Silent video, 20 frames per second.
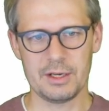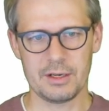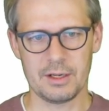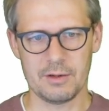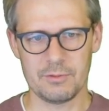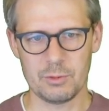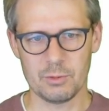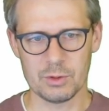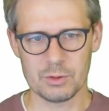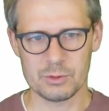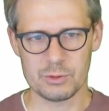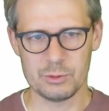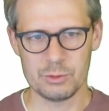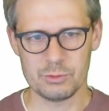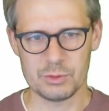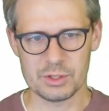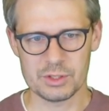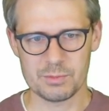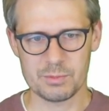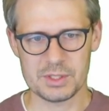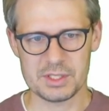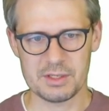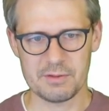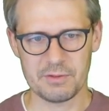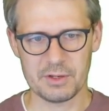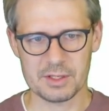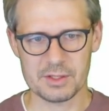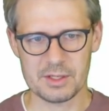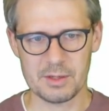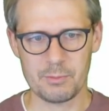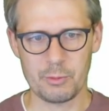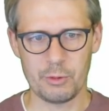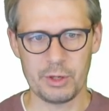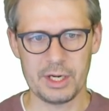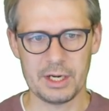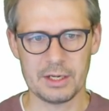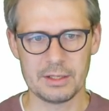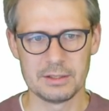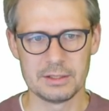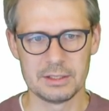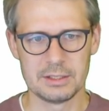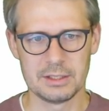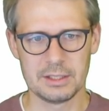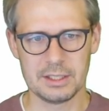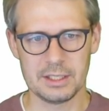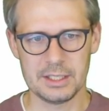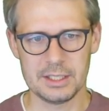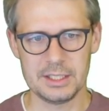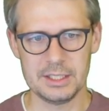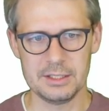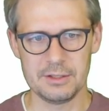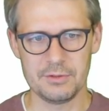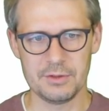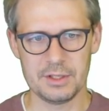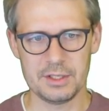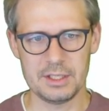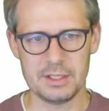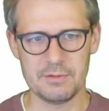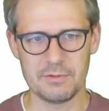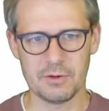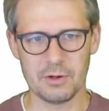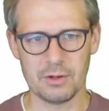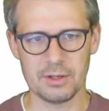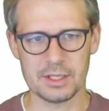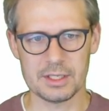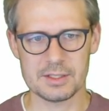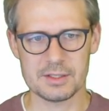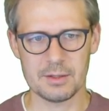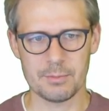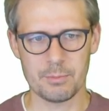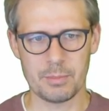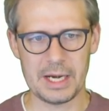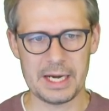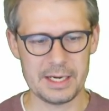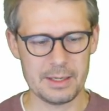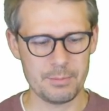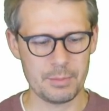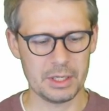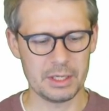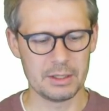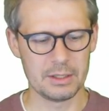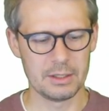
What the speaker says: If you want to use a specific separator, here the default is the pipe.